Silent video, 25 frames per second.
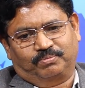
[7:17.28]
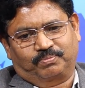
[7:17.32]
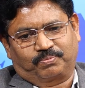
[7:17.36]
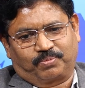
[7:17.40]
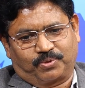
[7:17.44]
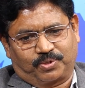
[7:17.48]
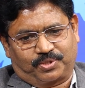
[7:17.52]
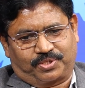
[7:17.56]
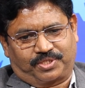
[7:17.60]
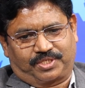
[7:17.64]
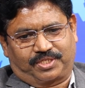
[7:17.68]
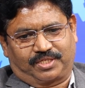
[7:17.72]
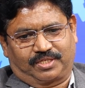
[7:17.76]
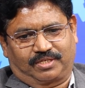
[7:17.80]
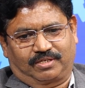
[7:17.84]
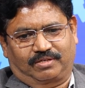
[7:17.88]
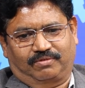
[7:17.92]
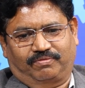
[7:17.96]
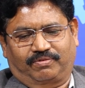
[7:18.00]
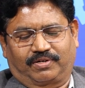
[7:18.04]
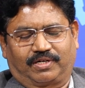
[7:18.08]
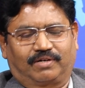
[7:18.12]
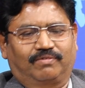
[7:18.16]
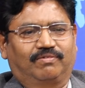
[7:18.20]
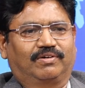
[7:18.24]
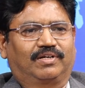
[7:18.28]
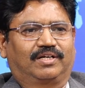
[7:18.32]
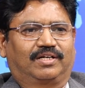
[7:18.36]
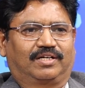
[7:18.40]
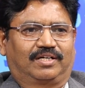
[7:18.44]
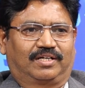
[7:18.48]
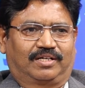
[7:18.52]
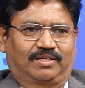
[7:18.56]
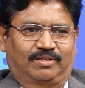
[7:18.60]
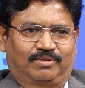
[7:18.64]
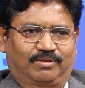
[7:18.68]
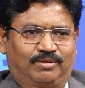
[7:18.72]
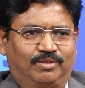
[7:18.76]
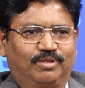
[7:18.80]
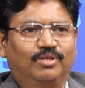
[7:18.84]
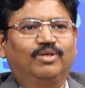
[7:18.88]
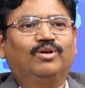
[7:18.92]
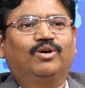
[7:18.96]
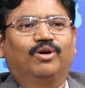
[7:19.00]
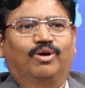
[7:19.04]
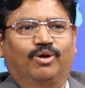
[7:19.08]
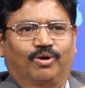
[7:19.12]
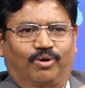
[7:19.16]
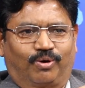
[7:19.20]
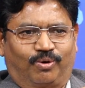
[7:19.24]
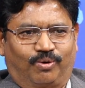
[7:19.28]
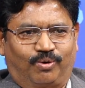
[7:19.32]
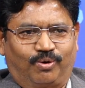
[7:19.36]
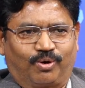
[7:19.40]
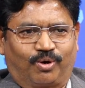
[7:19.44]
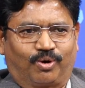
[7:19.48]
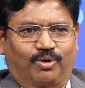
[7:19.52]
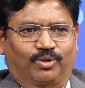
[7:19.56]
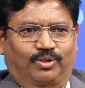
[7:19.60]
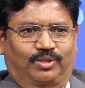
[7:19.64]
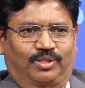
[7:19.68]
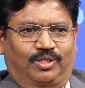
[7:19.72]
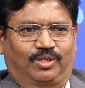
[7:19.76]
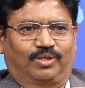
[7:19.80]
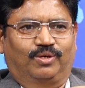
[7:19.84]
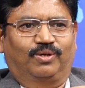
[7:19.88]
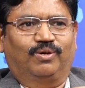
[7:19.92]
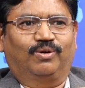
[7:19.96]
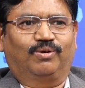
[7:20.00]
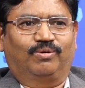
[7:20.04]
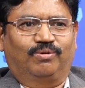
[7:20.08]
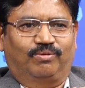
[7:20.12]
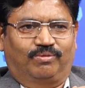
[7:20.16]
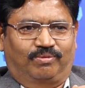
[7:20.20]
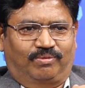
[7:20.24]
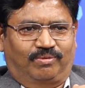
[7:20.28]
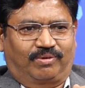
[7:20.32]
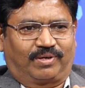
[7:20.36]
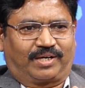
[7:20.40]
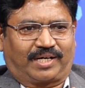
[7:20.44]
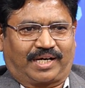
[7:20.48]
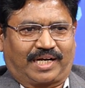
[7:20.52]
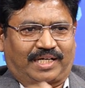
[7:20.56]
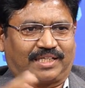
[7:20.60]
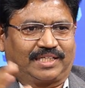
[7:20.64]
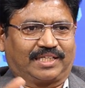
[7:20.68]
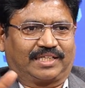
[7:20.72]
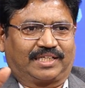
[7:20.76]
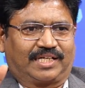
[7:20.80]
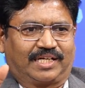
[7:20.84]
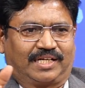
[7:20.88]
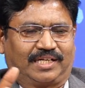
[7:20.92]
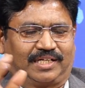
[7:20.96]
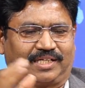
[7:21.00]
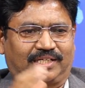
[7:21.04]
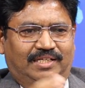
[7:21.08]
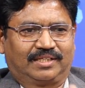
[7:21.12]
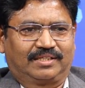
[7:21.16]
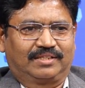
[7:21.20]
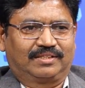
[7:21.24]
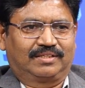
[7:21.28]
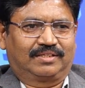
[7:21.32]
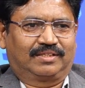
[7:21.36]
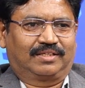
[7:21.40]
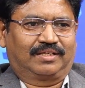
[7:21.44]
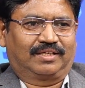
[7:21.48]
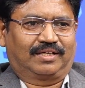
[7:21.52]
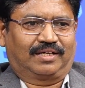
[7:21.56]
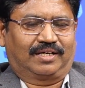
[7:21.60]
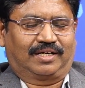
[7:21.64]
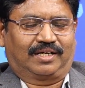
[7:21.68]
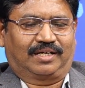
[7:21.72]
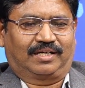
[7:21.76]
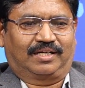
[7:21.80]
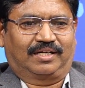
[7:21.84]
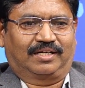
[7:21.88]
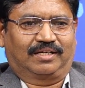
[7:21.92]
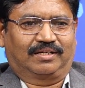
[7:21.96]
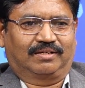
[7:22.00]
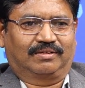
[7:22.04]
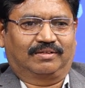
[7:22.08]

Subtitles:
push for our growth trajectory, and